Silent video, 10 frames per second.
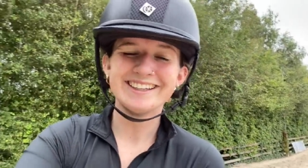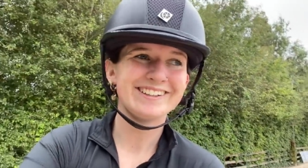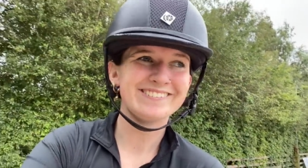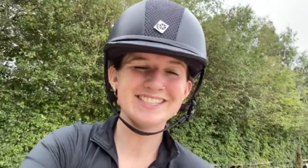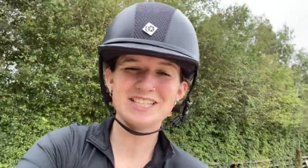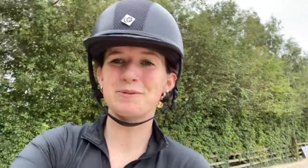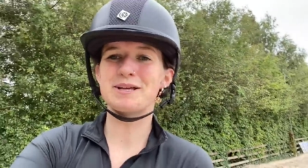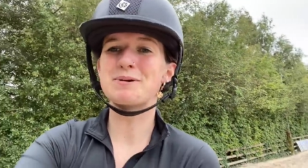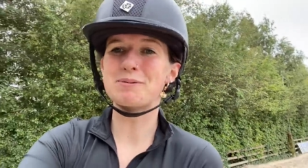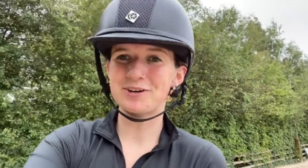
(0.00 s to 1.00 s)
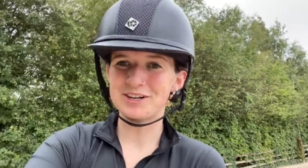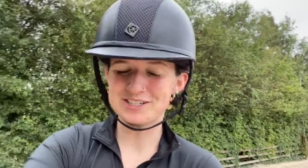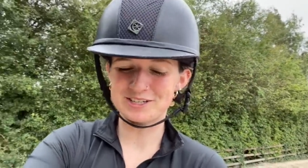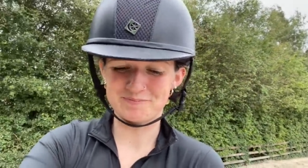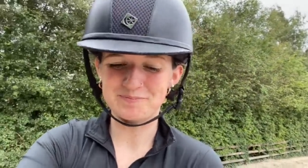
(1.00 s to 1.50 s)
wasn't the best
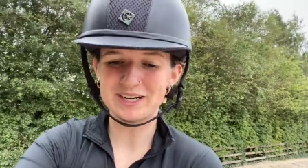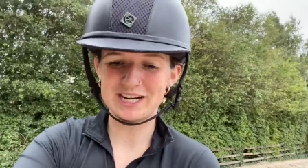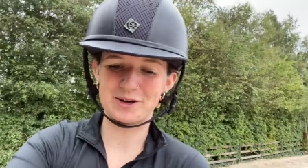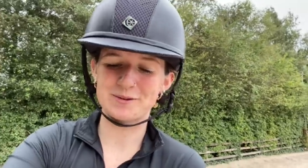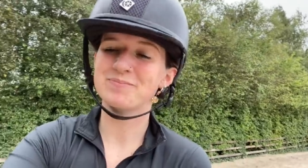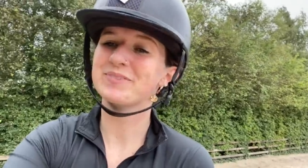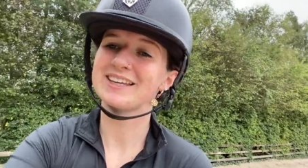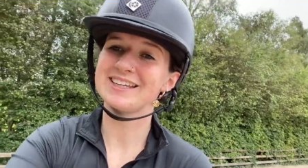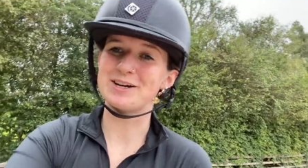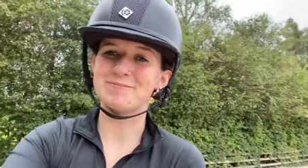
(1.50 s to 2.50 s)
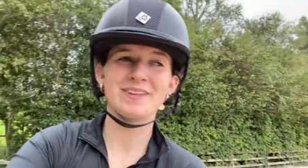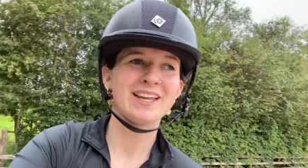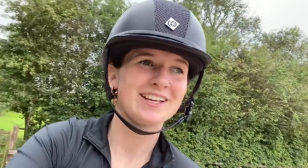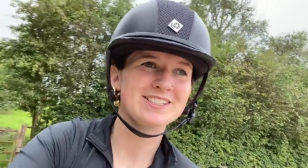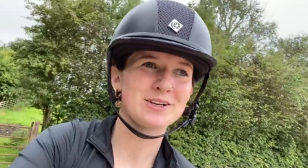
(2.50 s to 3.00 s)
preparation, but anyway, yeah,
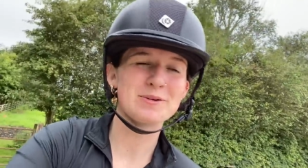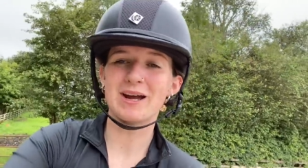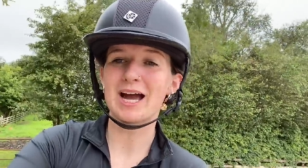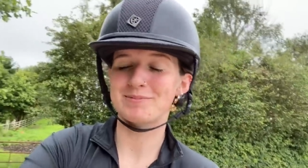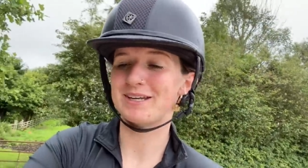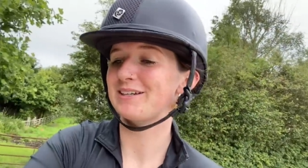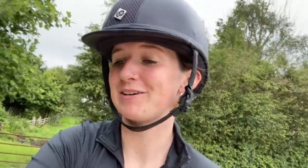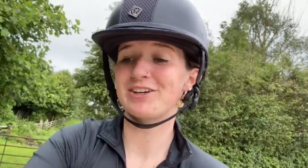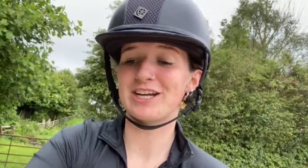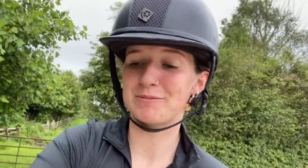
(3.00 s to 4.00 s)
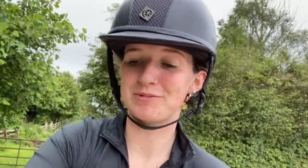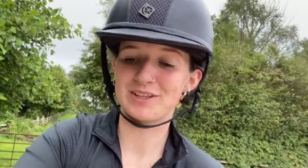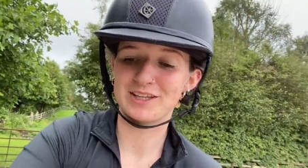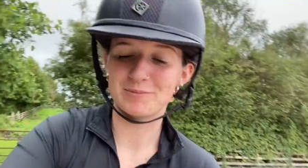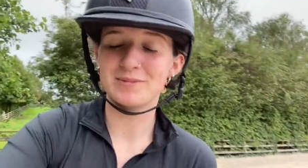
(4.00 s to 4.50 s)
so I'm very happy with
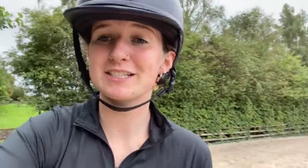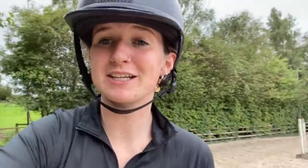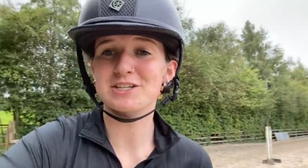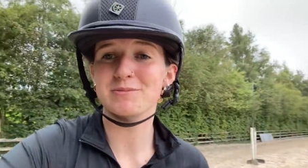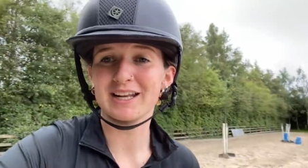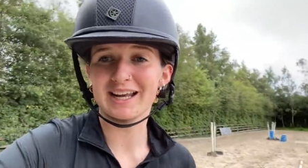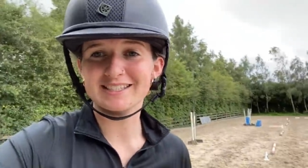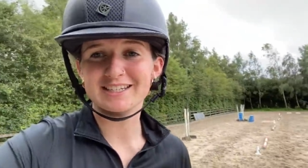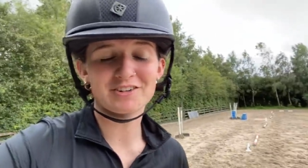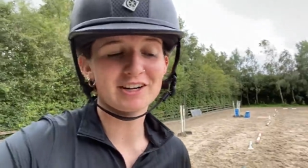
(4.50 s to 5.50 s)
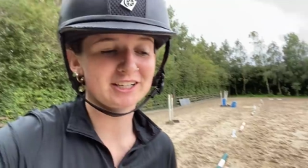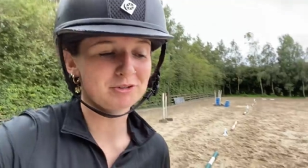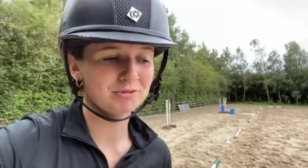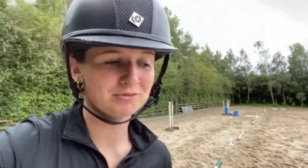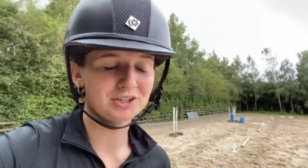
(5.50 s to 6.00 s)
him. This is actually my last day riding
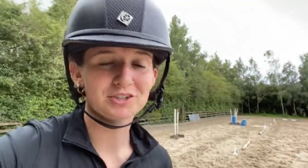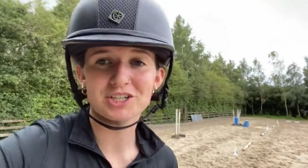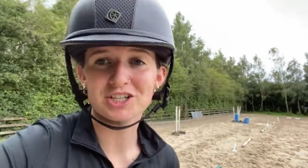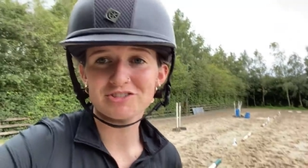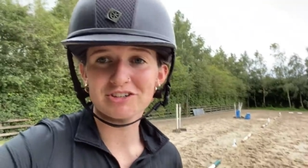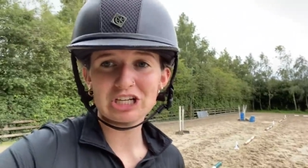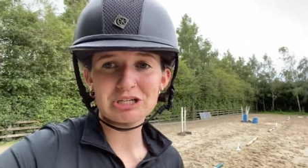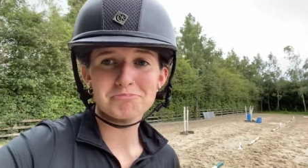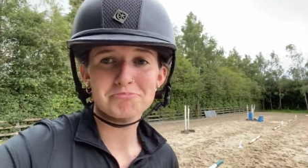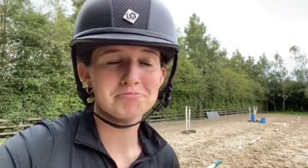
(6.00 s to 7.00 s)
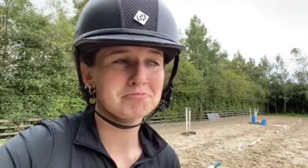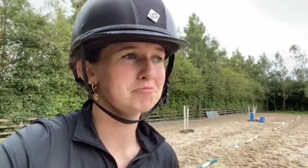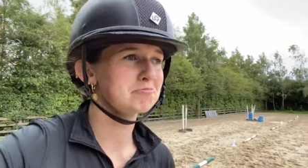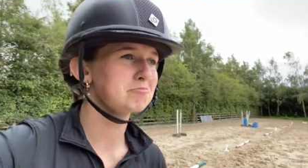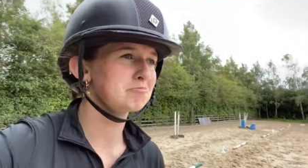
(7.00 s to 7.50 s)
him before I go to Australia.
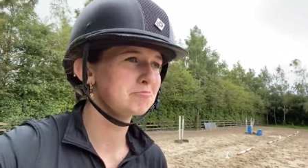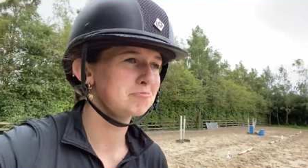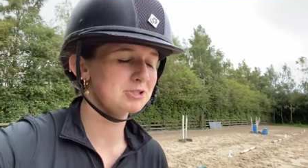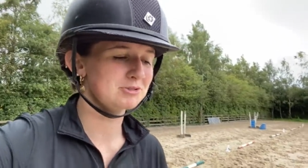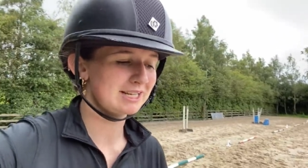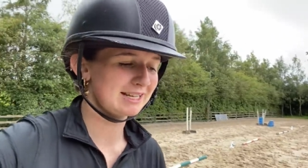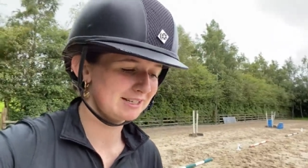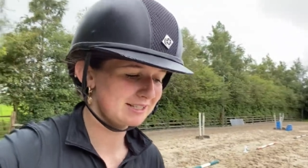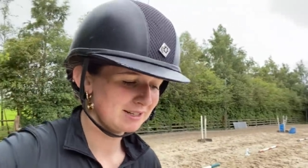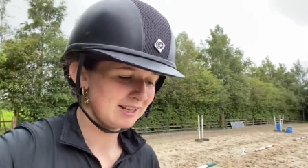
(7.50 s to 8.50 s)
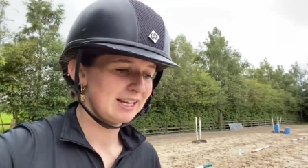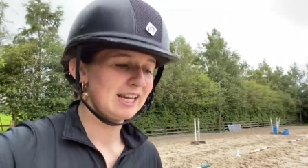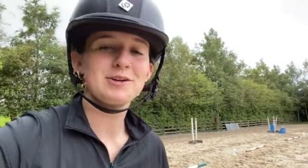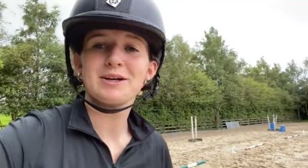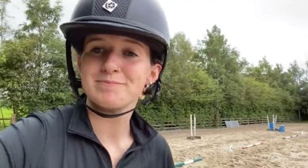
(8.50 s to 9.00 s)
So sad.
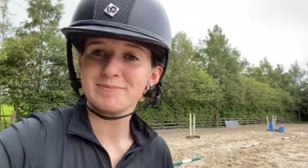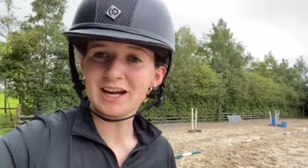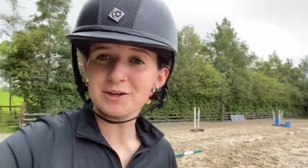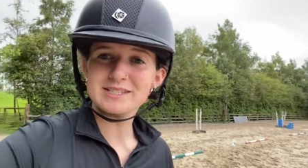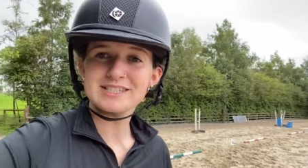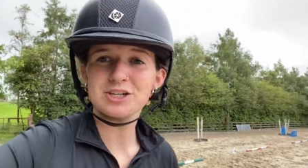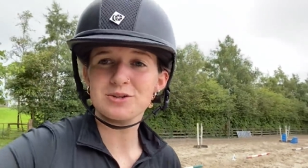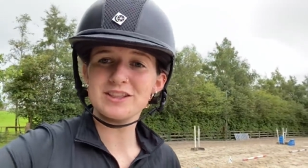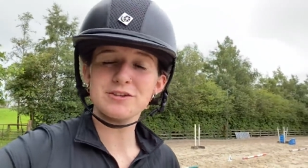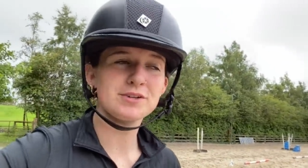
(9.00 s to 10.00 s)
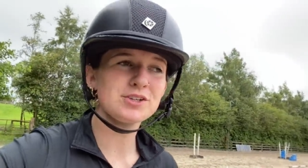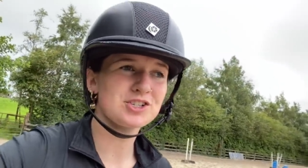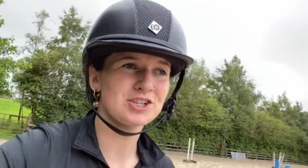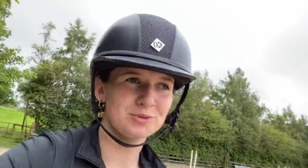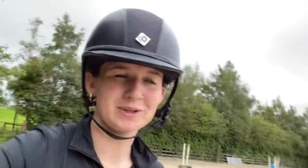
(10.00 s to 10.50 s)
Anyway, I will see you in the
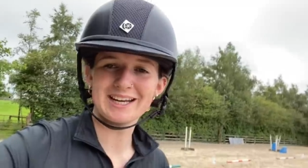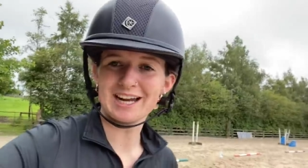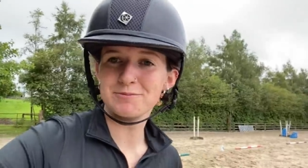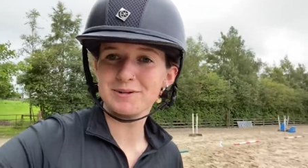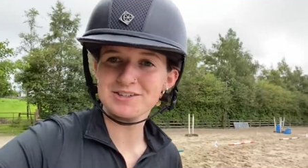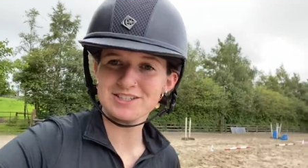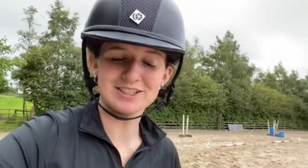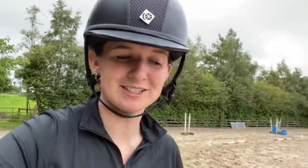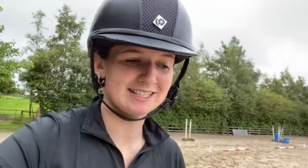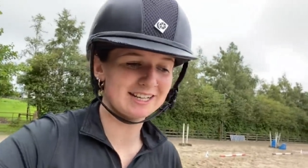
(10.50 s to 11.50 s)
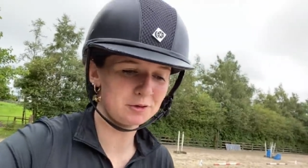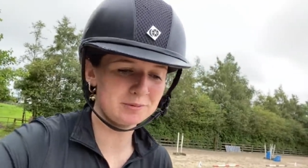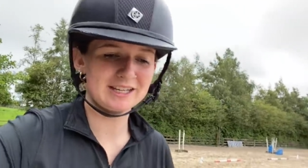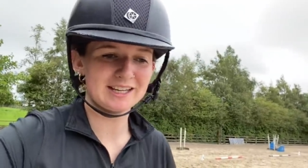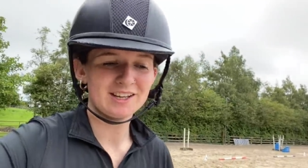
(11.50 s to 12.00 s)
future when I have my results, and I'll
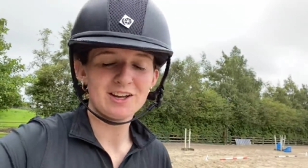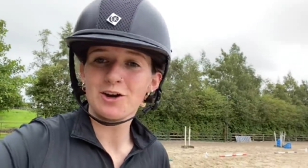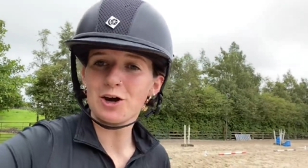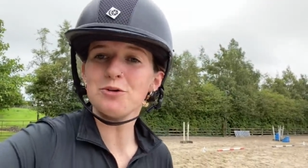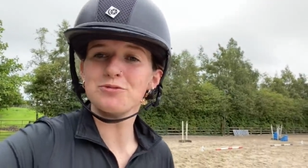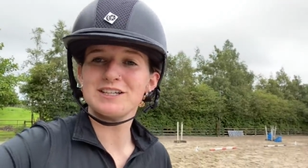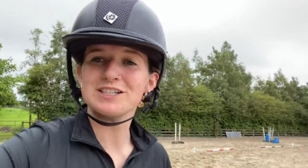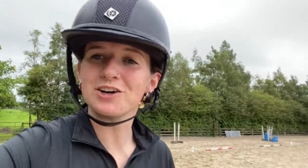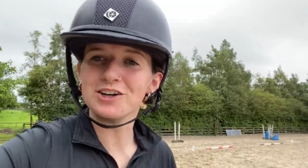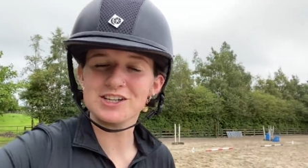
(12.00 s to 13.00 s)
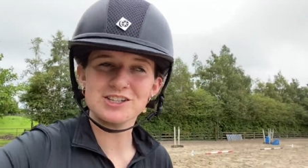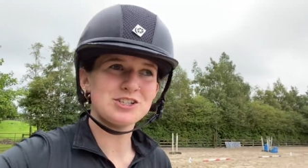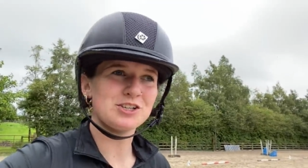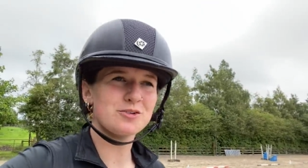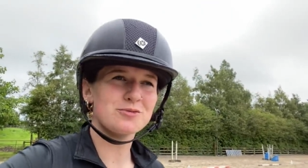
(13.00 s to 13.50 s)
be hopefully talking to
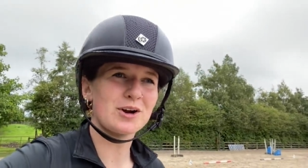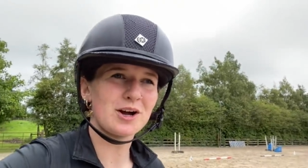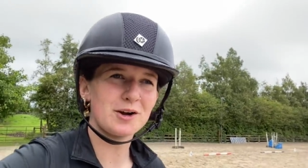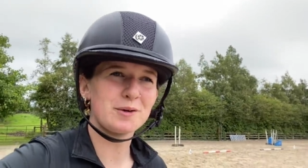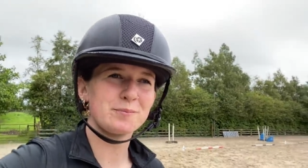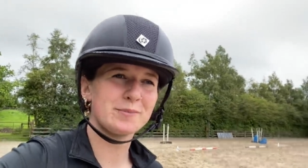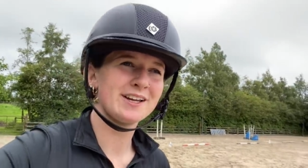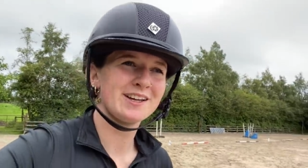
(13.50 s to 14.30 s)
you from